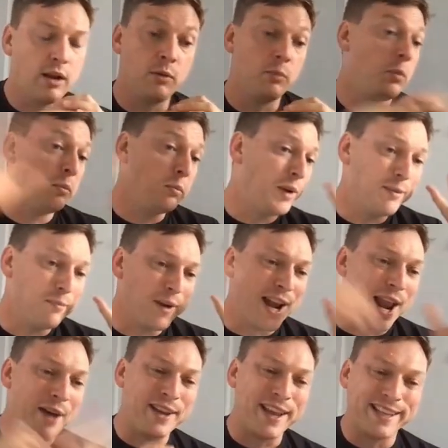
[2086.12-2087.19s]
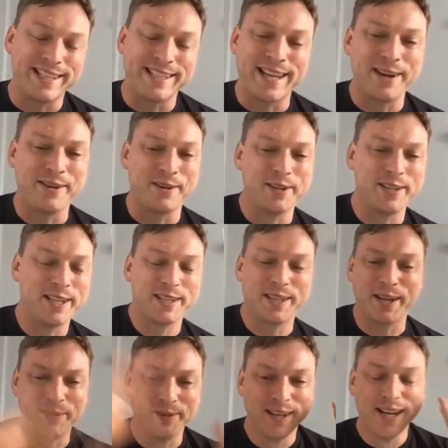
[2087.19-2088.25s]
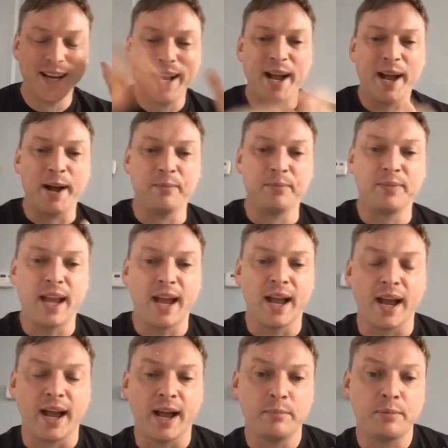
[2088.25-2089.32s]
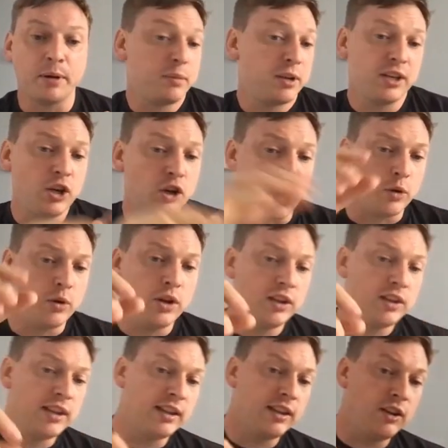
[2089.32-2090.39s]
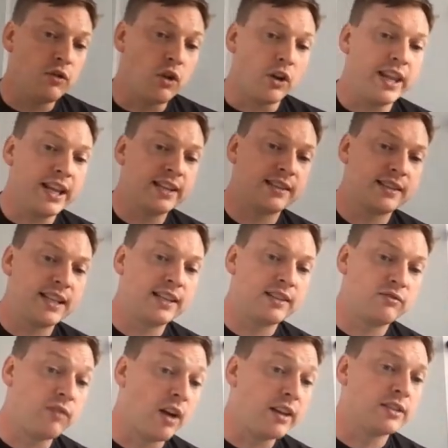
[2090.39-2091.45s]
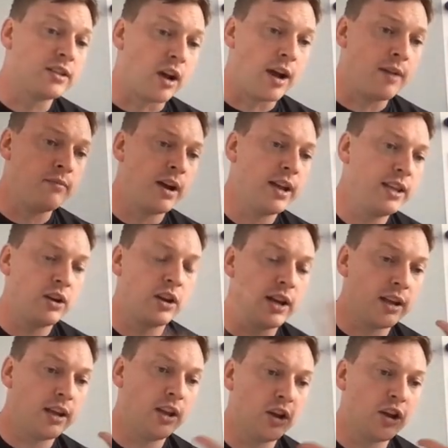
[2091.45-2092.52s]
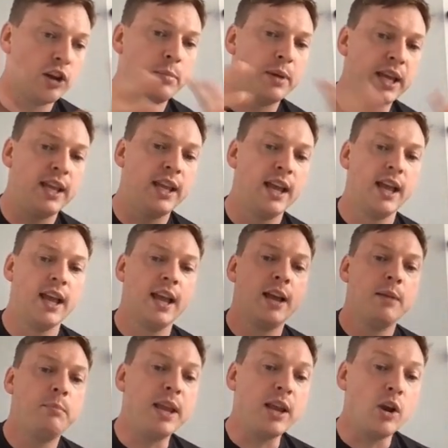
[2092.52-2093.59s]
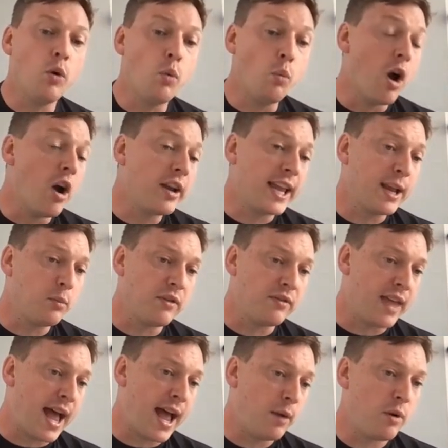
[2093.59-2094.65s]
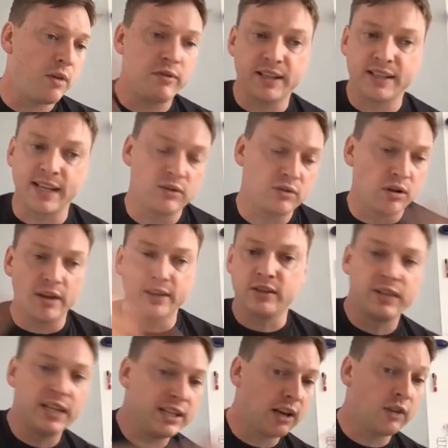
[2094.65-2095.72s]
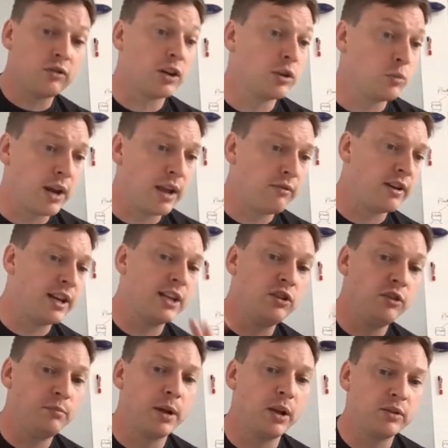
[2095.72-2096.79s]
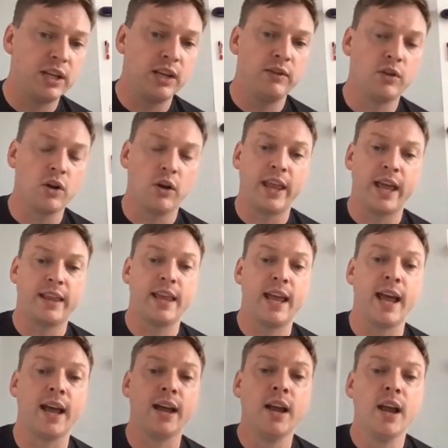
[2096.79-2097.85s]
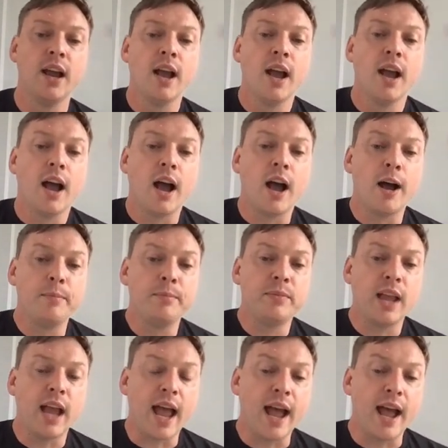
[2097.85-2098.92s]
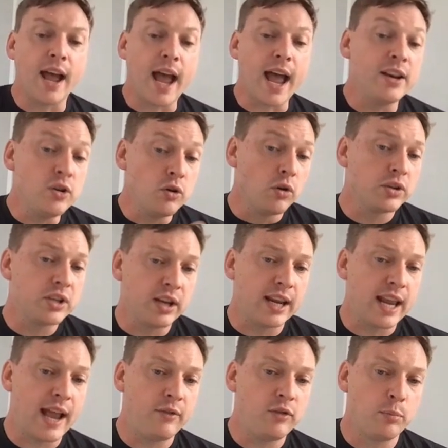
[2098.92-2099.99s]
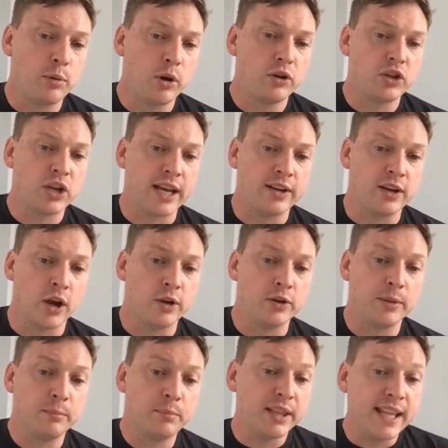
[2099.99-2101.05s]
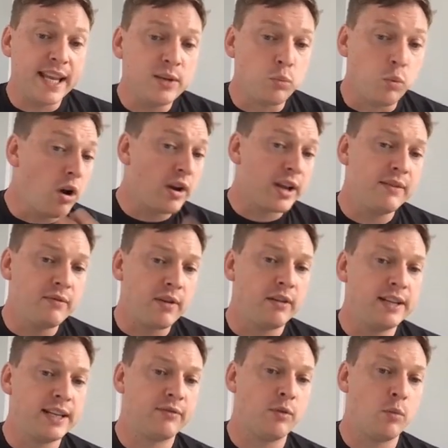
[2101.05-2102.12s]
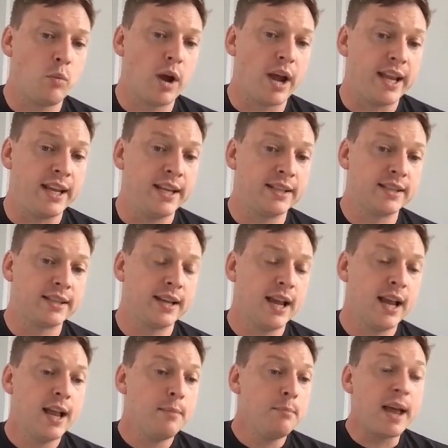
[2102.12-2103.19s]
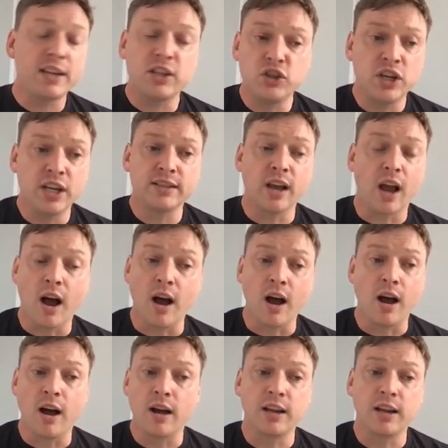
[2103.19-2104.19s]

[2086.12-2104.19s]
we love it as a technology. So, but you know, you've got this runtime, right? You're gonna be working with that, whether it's centralized or decentralized, whatever it is. You've built it, you've got that there, and you're also going to have your blockchain node. But these work in very different ways. Messages are